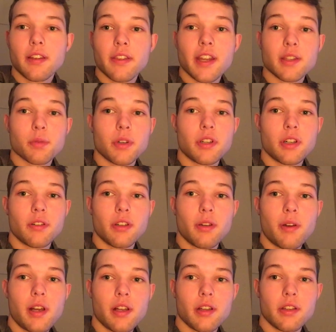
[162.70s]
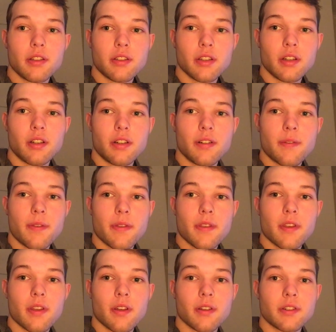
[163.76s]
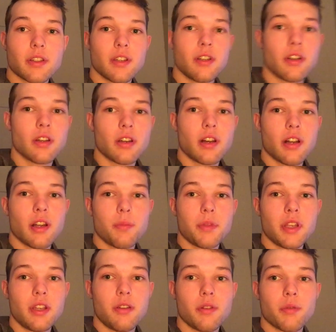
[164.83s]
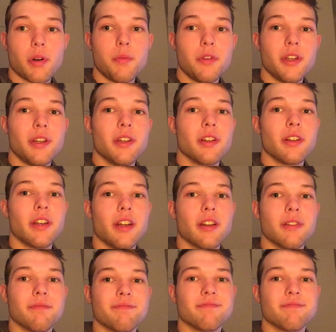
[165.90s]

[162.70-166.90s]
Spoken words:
that's worked out really well, so all's good. I'll update you with what I'm doing later.